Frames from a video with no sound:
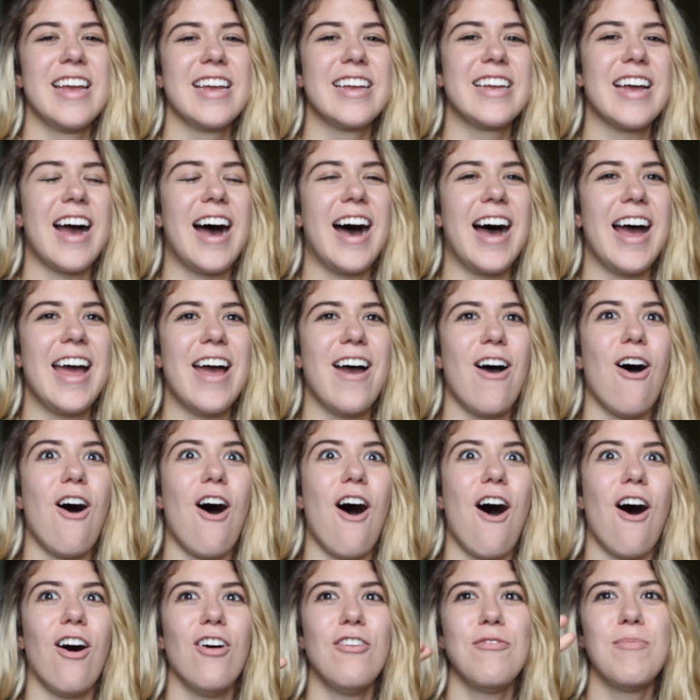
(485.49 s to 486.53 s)
Got
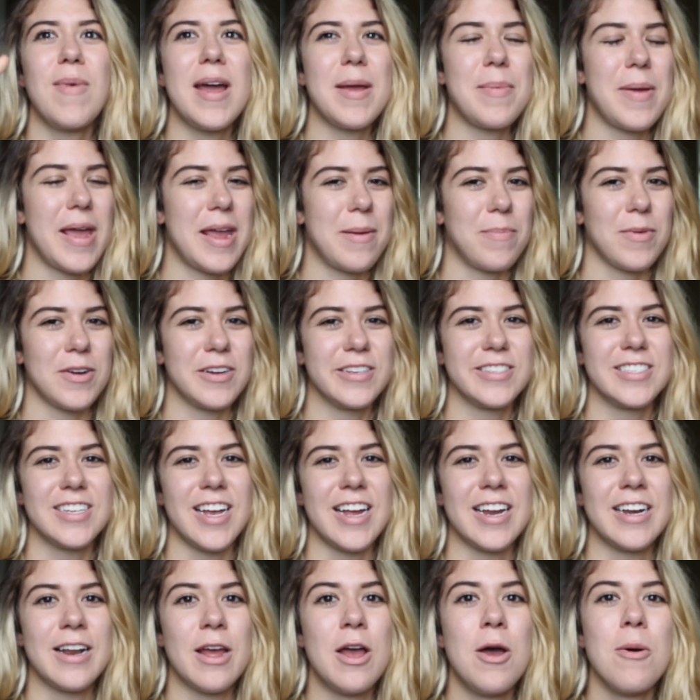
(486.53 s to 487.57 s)
all of my papers
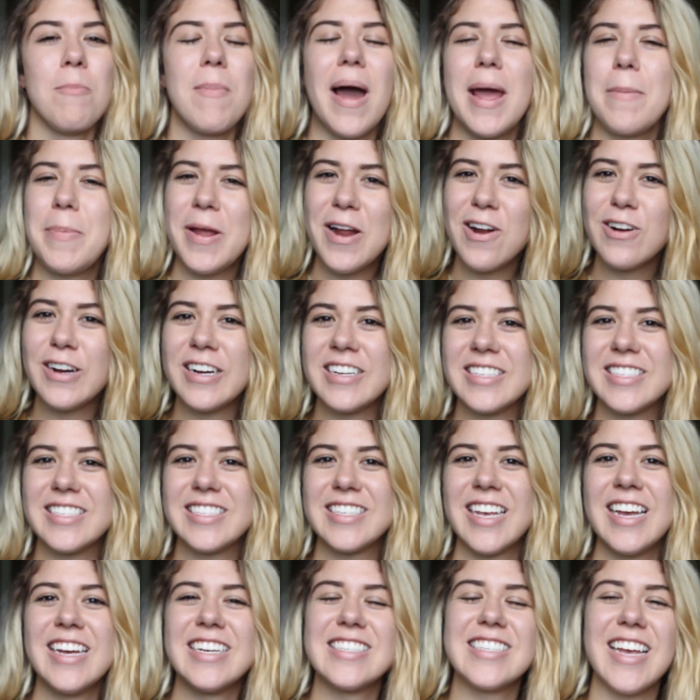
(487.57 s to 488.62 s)
done. My
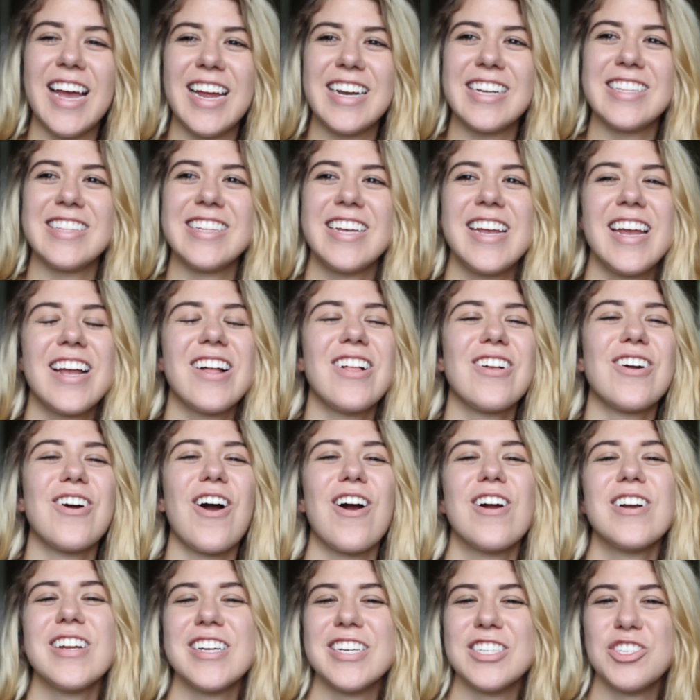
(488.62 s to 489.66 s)
parents signed legal
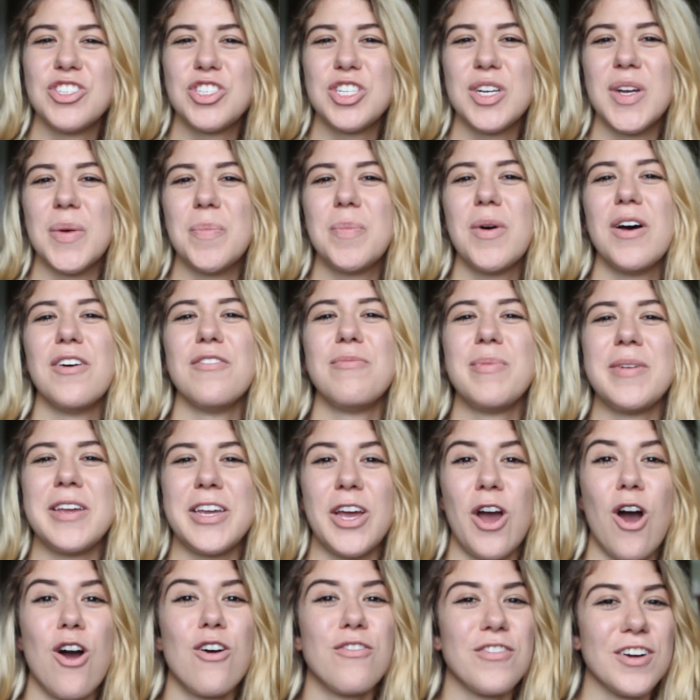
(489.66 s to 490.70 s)
guardianship of me
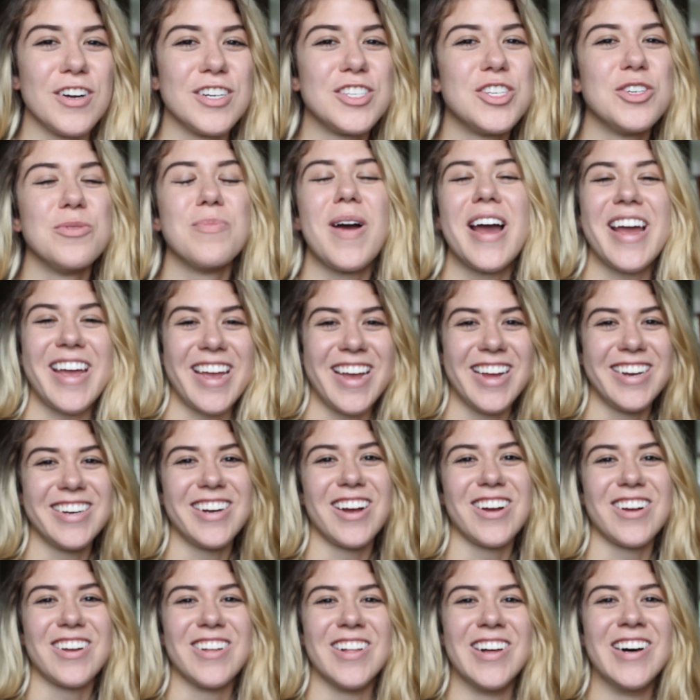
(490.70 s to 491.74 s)
over to my aunt and
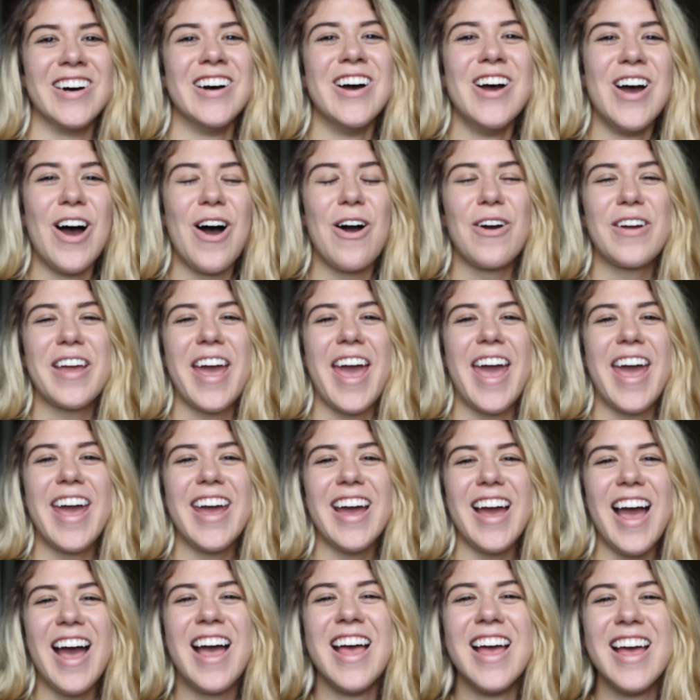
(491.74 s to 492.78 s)
uncle,
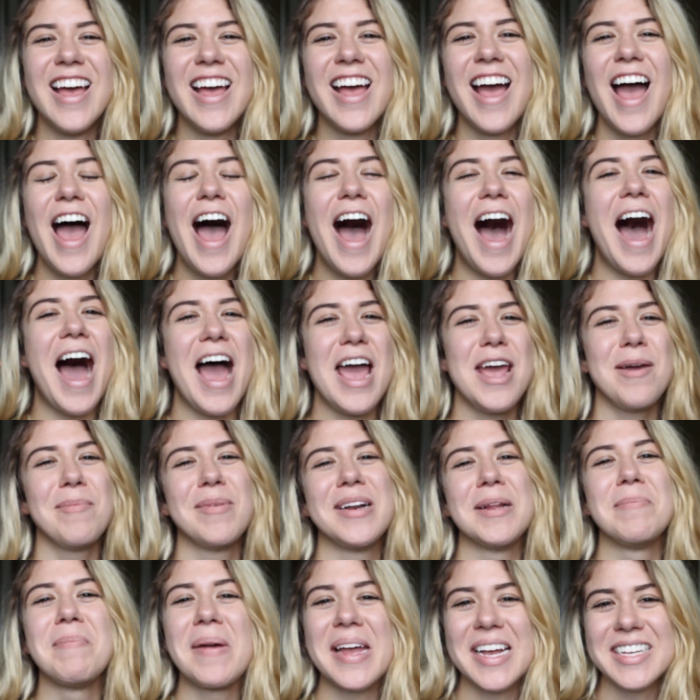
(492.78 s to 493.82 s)
okay? I am
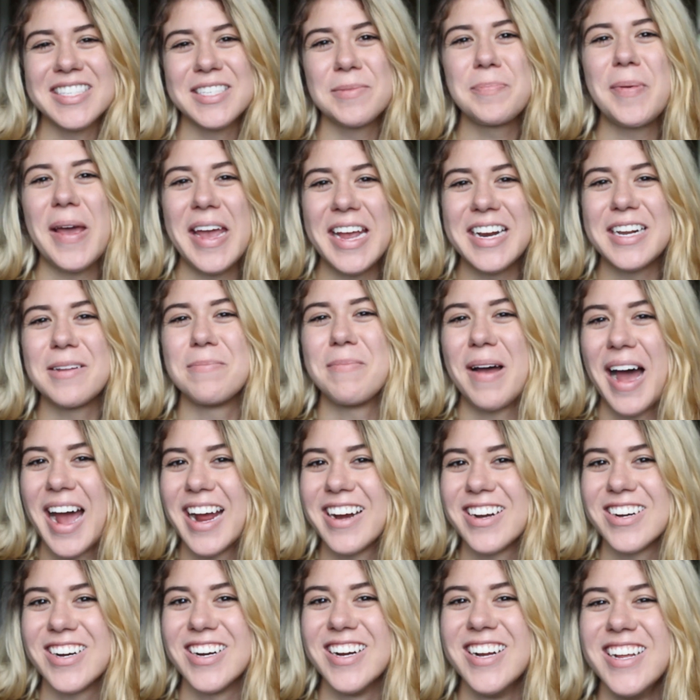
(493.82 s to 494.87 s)
an emancipated
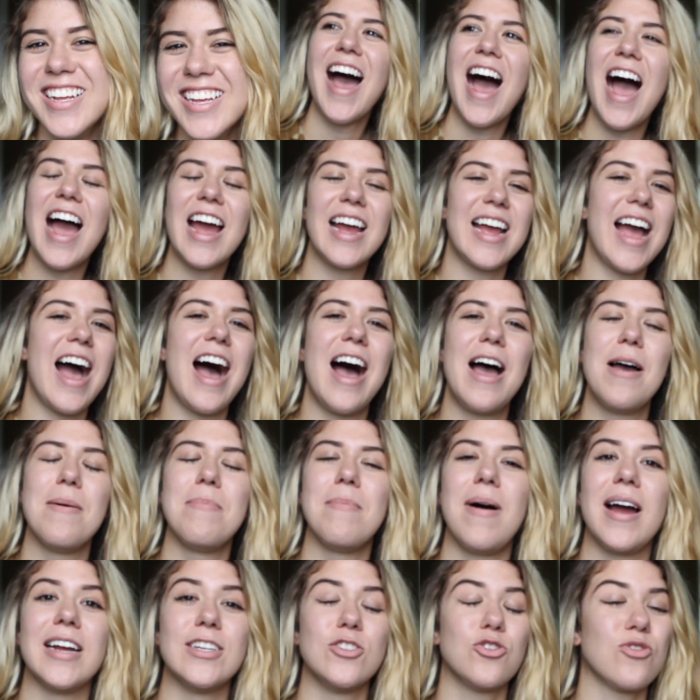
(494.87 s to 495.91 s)
minor. I got
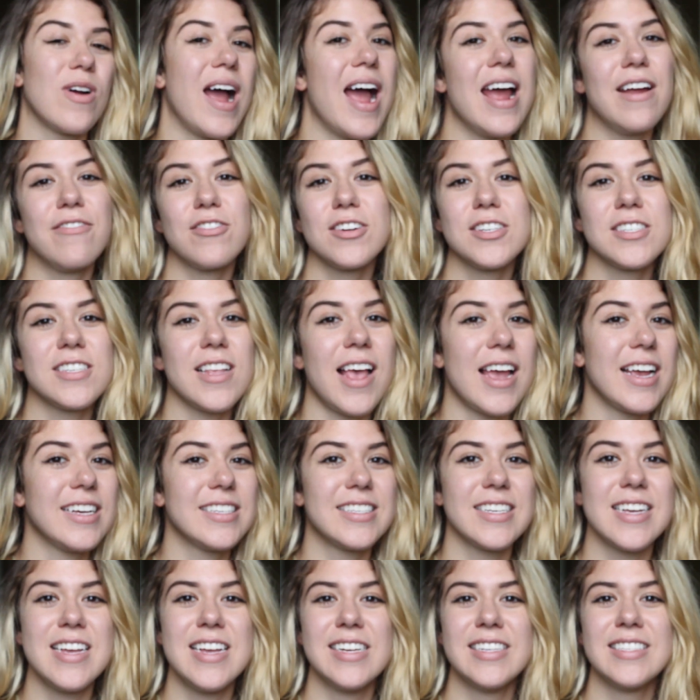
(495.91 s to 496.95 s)
my driver's
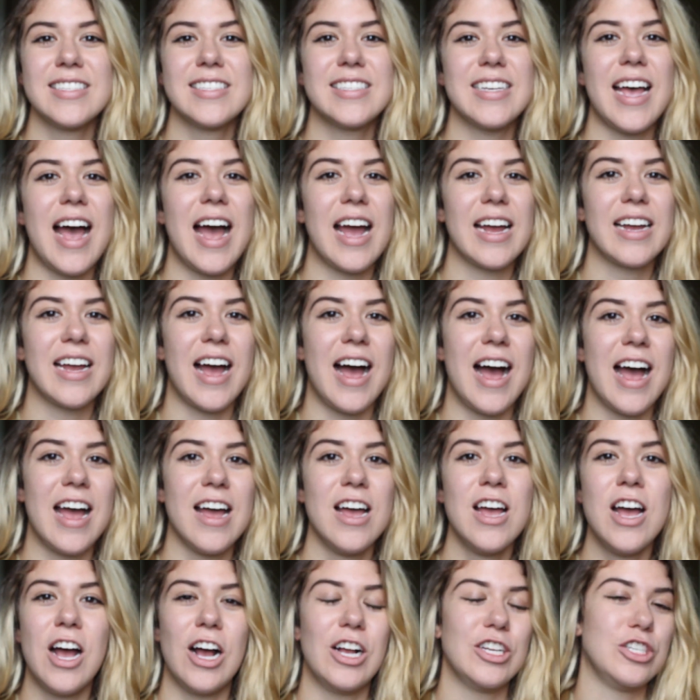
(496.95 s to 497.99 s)
license. I got
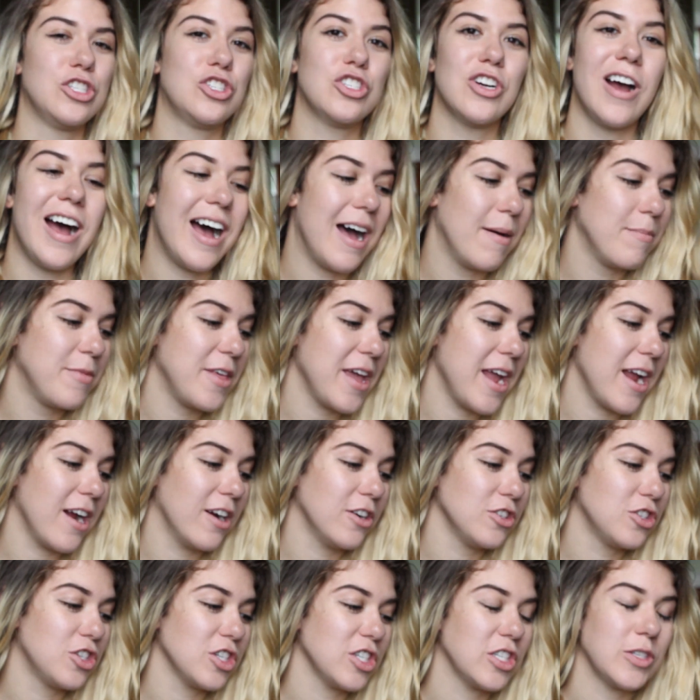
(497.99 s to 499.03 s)
a job
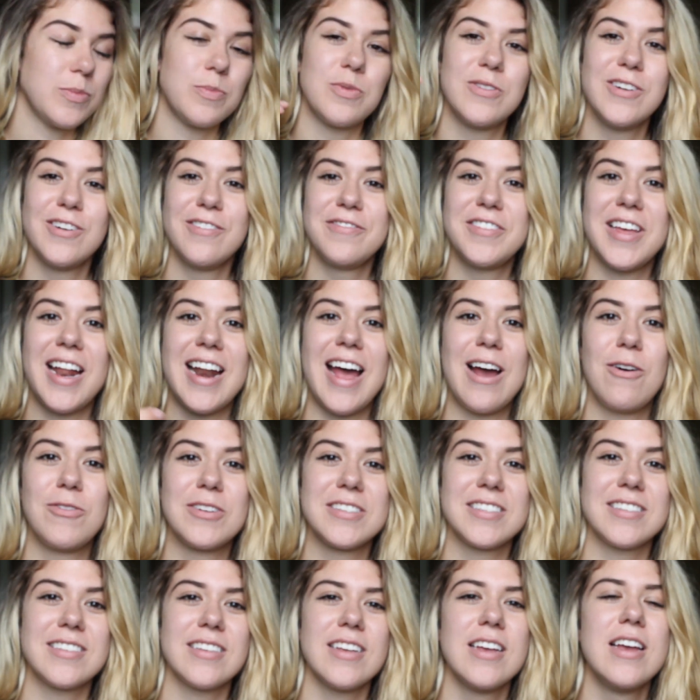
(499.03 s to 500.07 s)
there just to prove that
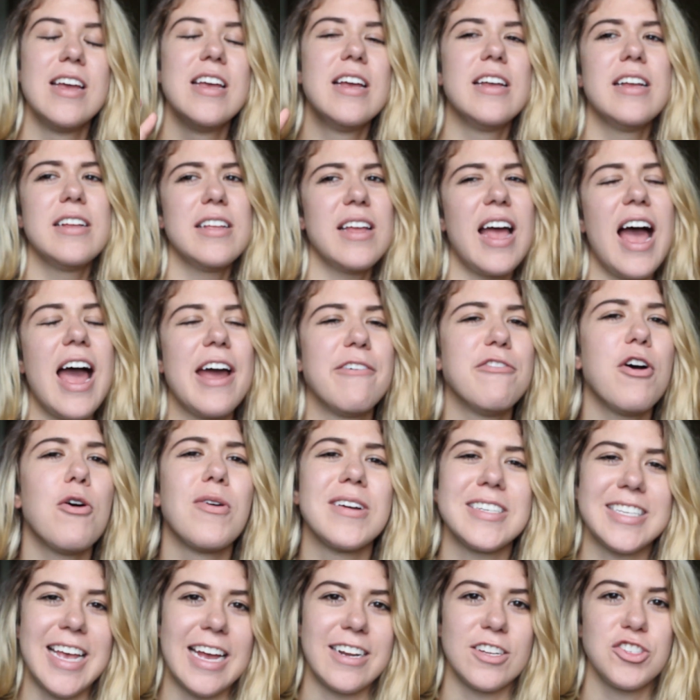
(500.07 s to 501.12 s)
I've
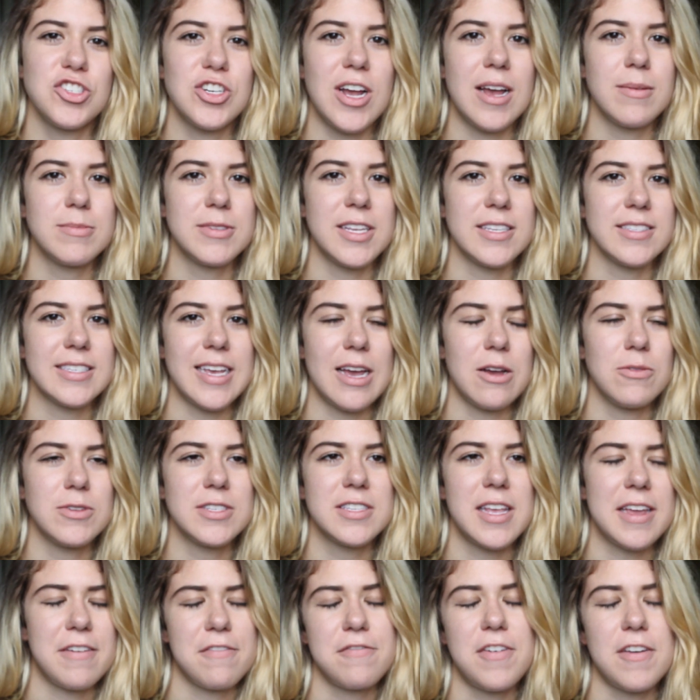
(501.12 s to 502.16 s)
always had a job since I was
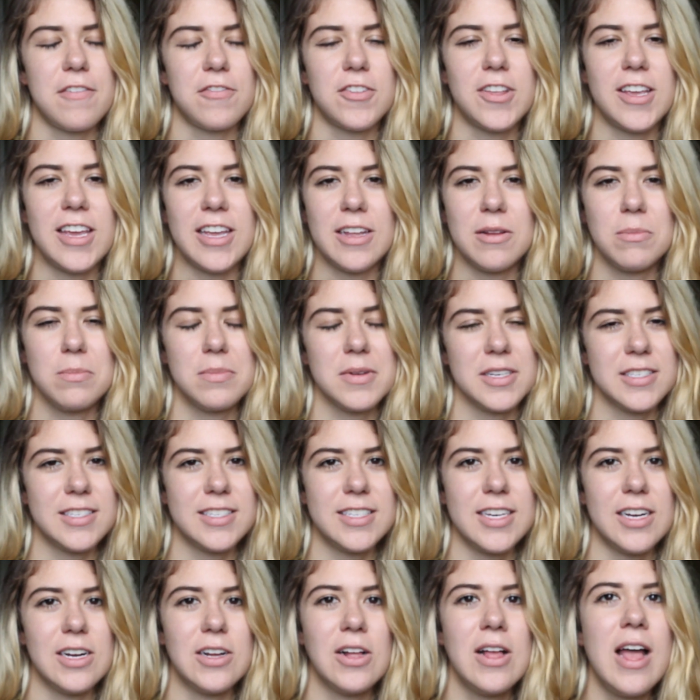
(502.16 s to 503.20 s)
like 15, but
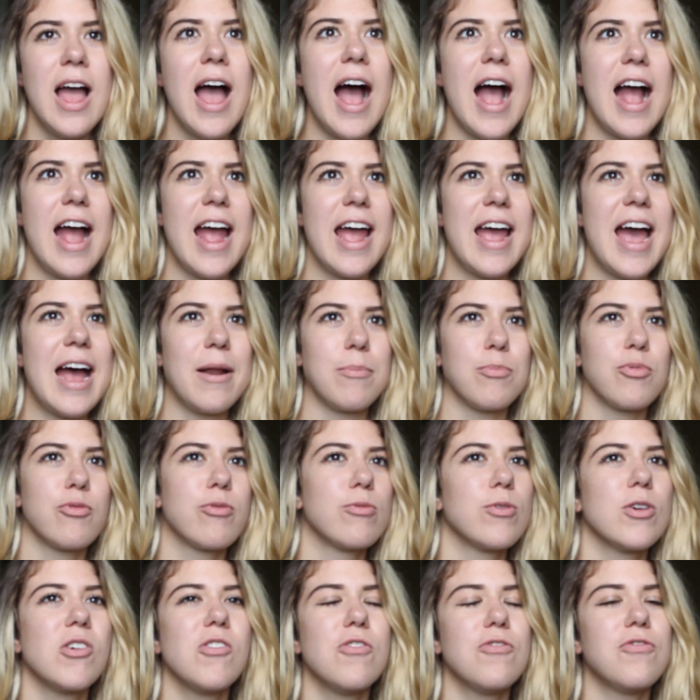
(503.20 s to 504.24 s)
still, I had
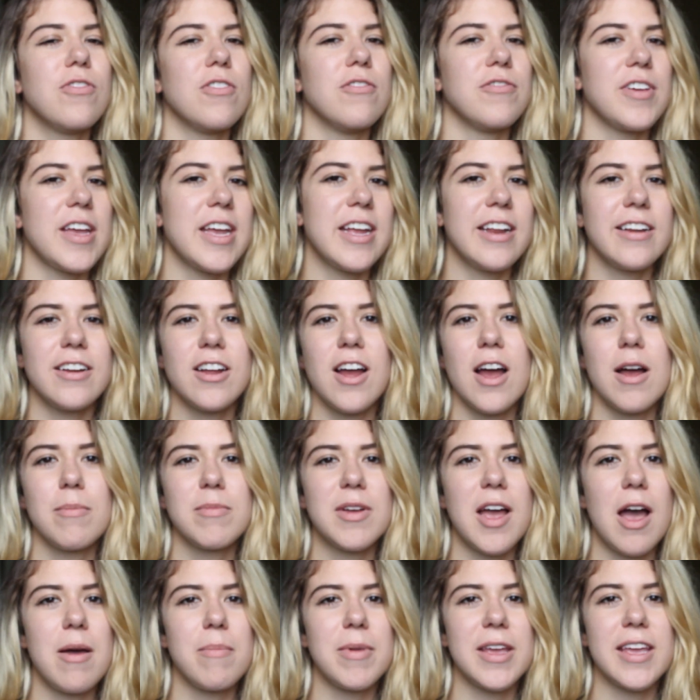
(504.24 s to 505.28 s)
proof of income
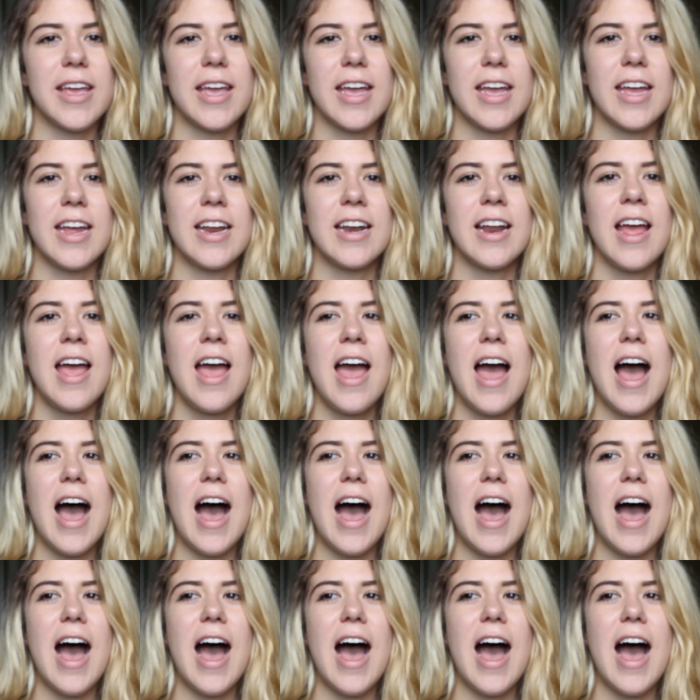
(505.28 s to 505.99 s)
coming in.